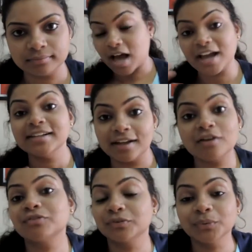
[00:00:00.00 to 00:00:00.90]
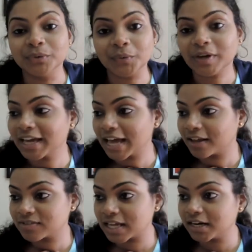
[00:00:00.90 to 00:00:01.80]
I love food, okay? And
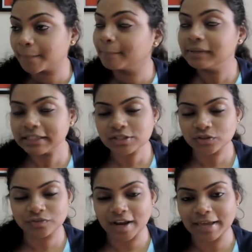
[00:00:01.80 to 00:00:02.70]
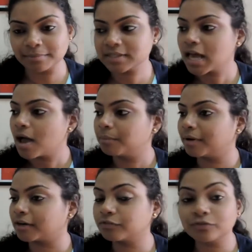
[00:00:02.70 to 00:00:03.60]
I've said it millions of times,
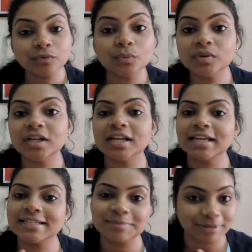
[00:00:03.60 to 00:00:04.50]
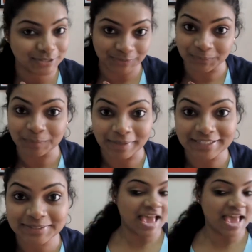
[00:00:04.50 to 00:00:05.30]
but food is my soulmate.